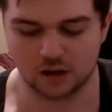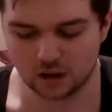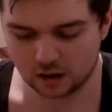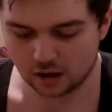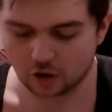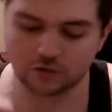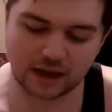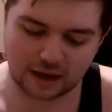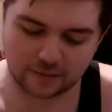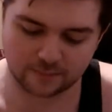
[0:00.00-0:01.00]

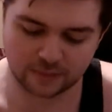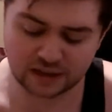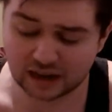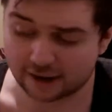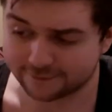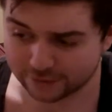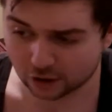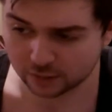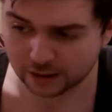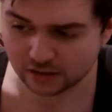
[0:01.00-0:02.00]
Okay, I've thought
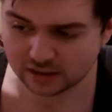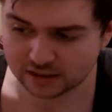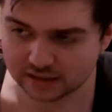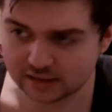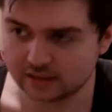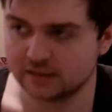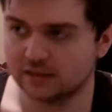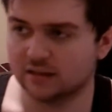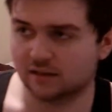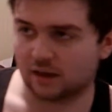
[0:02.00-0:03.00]
about it.
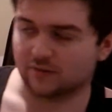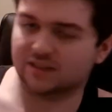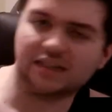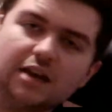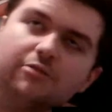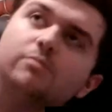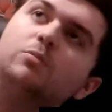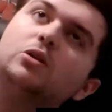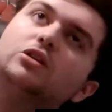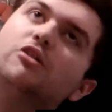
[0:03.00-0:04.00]
I've sat here
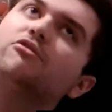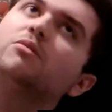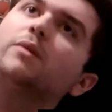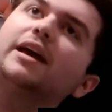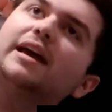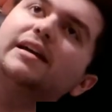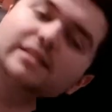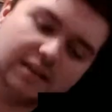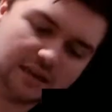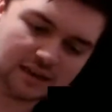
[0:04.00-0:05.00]
mulled over it in my head.
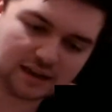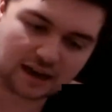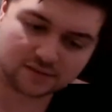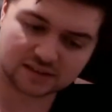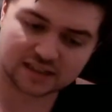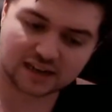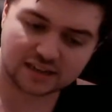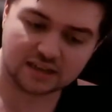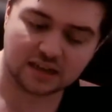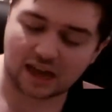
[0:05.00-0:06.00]
I've decided
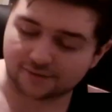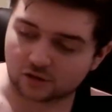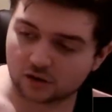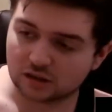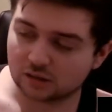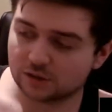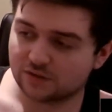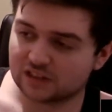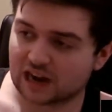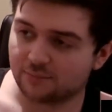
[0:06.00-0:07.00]
I've got a little bit of
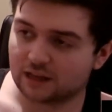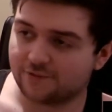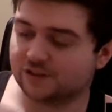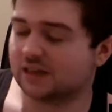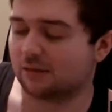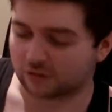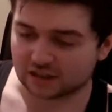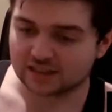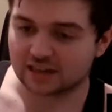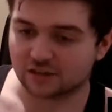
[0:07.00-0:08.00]
time left. I'm going to
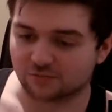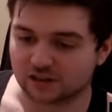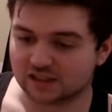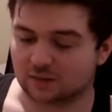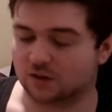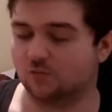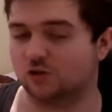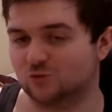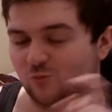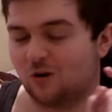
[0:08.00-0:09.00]
take the risk. I'm going to
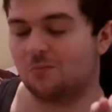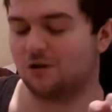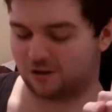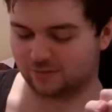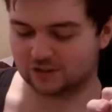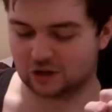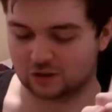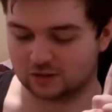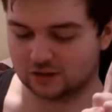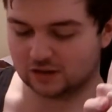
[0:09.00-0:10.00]
watch one more episode.
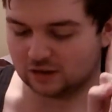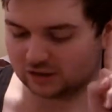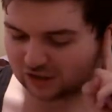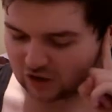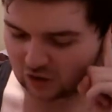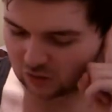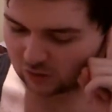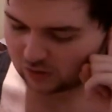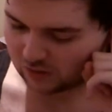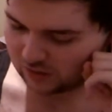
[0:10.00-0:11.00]
So,
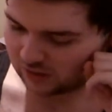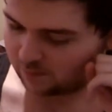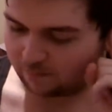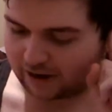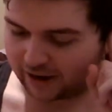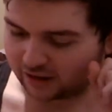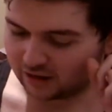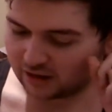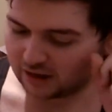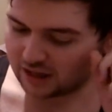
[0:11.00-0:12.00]
man,
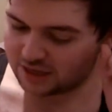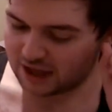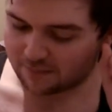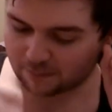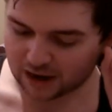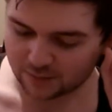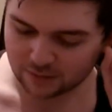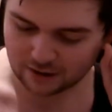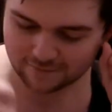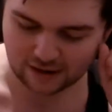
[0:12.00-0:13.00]
that might have been
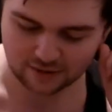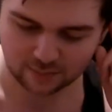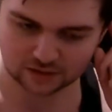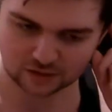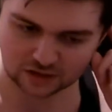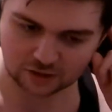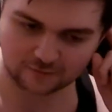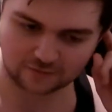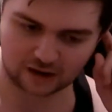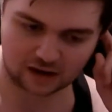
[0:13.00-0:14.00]
my favorite episode so
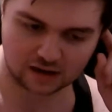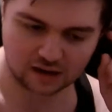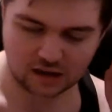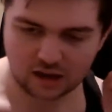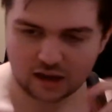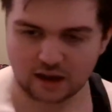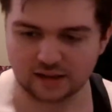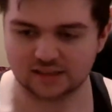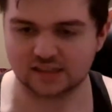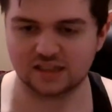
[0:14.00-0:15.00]
far.
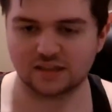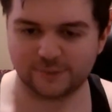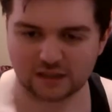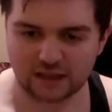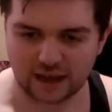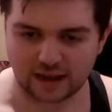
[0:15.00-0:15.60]
But yeah,